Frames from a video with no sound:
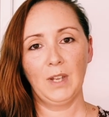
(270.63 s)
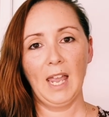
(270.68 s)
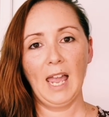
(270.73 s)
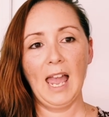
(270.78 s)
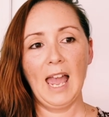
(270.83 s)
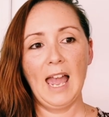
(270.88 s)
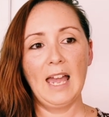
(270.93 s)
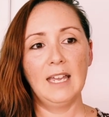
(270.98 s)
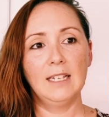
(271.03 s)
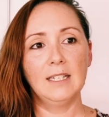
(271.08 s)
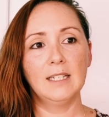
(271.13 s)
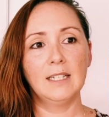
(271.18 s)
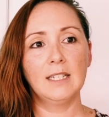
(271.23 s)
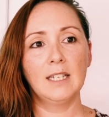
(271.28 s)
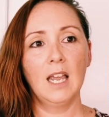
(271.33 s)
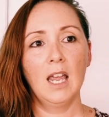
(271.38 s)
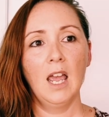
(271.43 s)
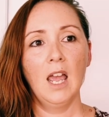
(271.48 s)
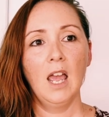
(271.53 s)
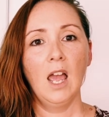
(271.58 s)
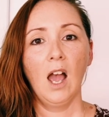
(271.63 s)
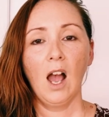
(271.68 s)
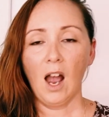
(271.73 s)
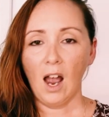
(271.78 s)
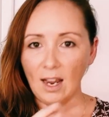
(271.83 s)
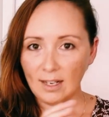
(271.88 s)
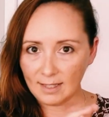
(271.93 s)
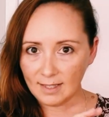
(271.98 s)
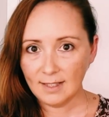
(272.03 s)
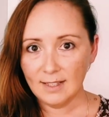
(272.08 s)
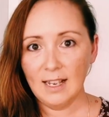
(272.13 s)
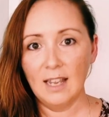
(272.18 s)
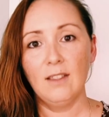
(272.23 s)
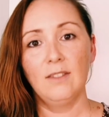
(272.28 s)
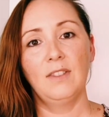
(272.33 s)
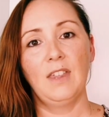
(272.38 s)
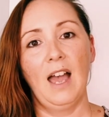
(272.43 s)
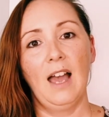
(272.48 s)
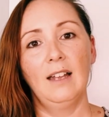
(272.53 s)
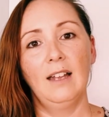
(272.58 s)
And I set
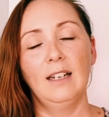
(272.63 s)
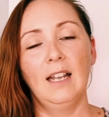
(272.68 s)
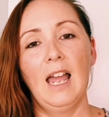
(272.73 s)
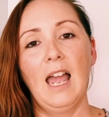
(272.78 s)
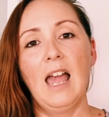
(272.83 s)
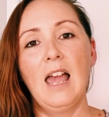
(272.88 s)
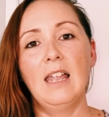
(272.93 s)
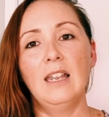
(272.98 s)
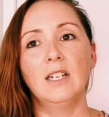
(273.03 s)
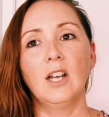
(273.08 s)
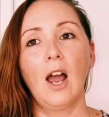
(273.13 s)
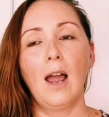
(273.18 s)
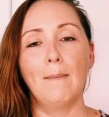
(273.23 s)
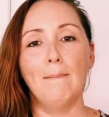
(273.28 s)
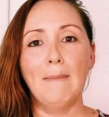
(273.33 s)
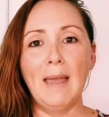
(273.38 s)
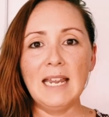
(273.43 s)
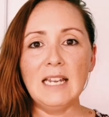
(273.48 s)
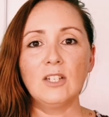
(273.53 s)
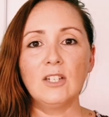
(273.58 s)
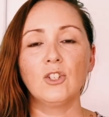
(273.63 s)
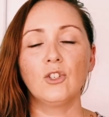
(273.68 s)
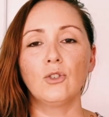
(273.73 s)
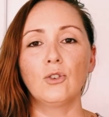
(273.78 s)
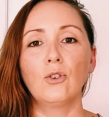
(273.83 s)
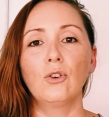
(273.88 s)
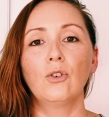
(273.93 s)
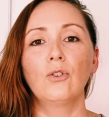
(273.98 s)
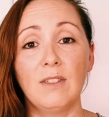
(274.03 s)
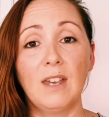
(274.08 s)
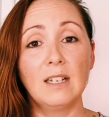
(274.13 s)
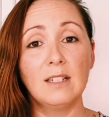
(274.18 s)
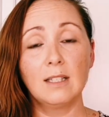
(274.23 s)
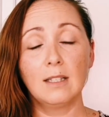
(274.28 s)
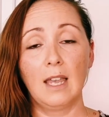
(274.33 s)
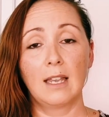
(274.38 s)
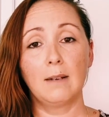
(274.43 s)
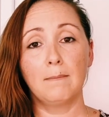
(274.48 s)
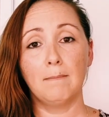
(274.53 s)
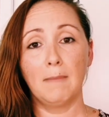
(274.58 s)
that and I make sure that is
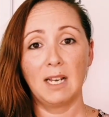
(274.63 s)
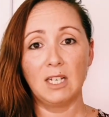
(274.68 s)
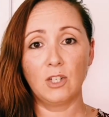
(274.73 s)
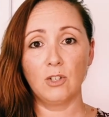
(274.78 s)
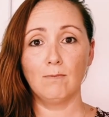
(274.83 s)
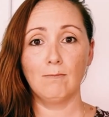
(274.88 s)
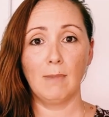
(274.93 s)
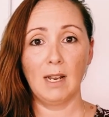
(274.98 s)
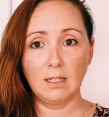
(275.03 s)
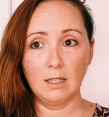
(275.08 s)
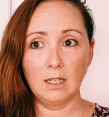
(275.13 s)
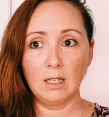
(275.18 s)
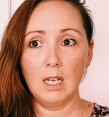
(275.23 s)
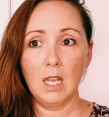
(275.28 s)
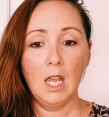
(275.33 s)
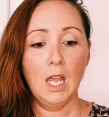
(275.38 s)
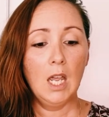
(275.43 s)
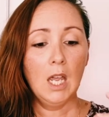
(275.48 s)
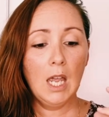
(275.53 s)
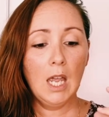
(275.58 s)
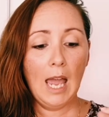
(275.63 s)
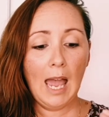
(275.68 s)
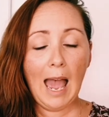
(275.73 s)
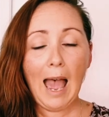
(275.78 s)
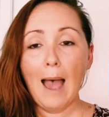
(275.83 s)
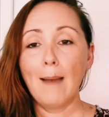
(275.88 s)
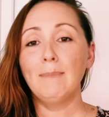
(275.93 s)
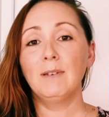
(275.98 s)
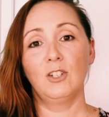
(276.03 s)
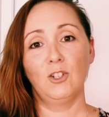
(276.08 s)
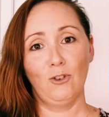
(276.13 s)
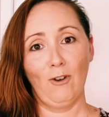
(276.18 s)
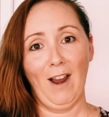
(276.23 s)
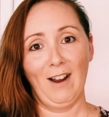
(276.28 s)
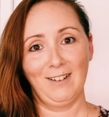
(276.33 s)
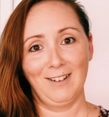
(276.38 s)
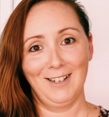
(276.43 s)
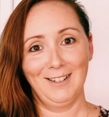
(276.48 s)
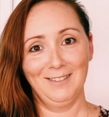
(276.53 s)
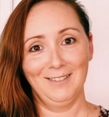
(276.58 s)
like my habit
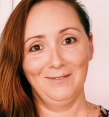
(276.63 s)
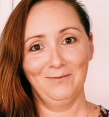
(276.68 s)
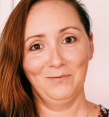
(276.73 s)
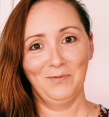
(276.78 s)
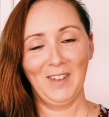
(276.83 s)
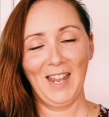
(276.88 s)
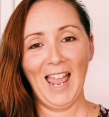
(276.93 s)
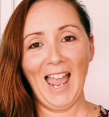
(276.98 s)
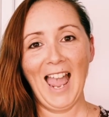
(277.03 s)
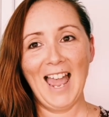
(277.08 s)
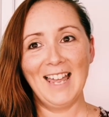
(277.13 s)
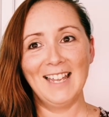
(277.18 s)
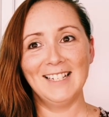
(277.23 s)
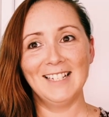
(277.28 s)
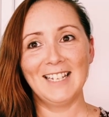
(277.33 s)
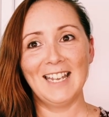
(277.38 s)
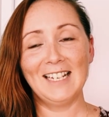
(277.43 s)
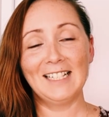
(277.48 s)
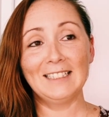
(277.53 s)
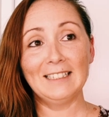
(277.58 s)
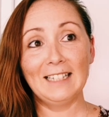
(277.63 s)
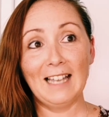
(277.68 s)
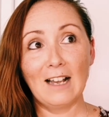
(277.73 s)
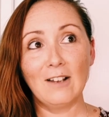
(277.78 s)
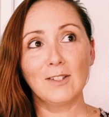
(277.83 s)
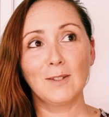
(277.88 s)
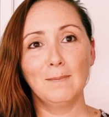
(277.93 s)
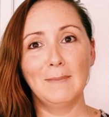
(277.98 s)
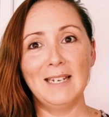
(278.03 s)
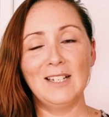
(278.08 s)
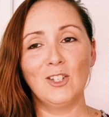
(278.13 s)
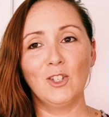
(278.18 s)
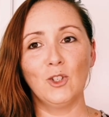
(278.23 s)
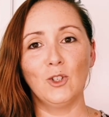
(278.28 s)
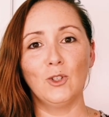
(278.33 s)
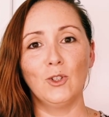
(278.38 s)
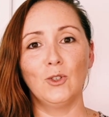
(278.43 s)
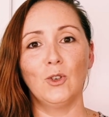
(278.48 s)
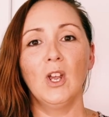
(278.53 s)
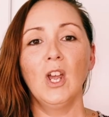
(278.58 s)
tracker, and it allows me
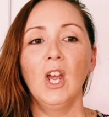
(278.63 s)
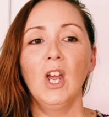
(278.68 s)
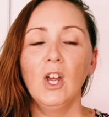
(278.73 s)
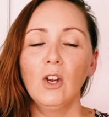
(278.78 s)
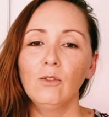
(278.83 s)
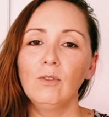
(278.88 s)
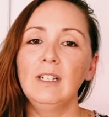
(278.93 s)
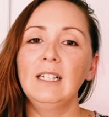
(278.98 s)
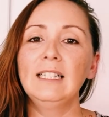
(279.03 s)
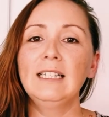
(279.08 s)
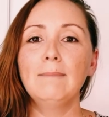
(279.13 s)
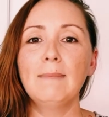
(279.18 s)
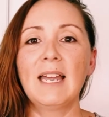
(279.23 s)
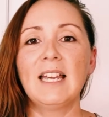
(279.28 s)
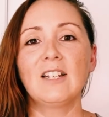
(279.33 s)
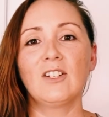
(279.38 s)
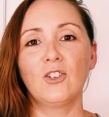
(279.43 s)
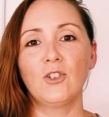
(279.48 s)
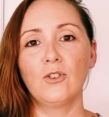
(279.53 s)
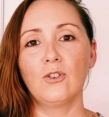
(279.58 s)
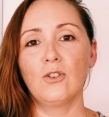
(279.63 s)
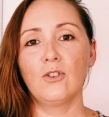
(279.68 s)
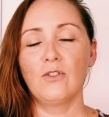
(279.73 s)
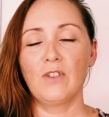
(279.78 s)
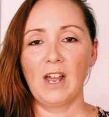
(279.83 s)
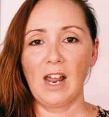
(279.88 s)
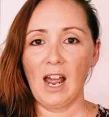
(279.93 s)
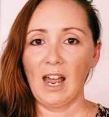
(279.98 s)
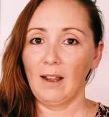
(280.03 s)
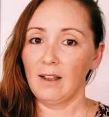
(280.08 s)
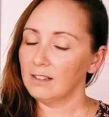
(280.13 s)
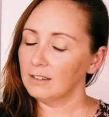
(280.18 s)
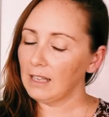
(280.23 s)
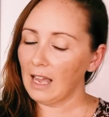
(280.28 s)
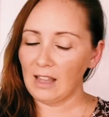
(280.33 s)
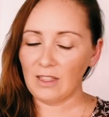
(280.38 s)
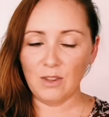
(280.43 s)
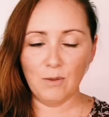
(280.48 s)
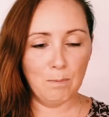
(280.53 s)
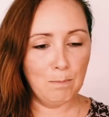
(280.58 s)
to really make sure that
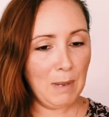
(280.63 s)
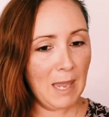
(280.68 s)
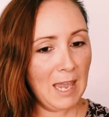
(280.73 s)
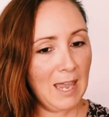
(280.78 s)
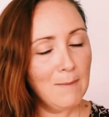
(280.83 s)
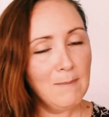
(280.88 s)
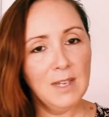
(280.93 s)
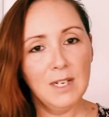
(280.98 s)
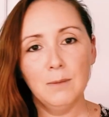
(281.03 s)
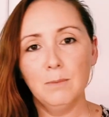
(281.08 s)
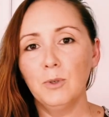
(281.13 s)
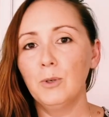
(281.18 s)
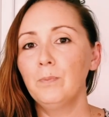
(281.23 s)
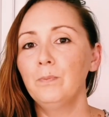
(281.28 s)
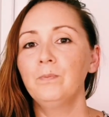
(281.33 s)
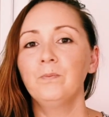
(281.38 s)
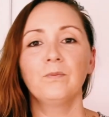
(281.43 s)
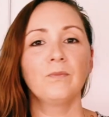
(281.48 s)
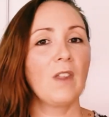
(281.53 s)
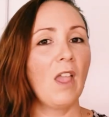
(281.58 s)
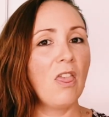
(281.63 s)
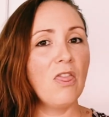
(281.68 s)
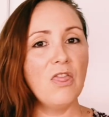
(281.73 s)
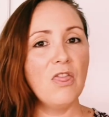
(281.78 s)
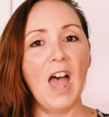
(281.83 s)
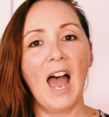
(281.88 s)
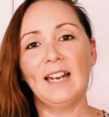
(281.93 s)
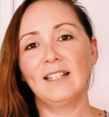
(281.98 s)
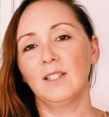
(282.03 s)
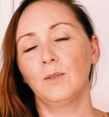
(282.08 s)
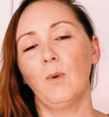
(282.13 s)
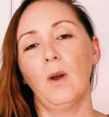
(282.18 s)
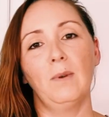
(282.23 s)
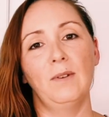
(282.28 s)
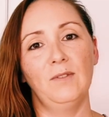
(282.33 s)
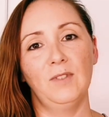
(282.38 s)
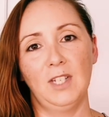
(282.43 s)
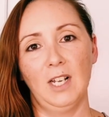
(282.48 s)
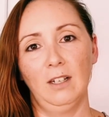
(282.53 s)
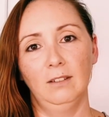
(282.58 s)
at the bare minimum, that is what
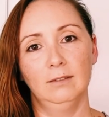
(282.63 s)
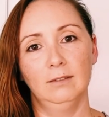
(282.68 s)
we've done.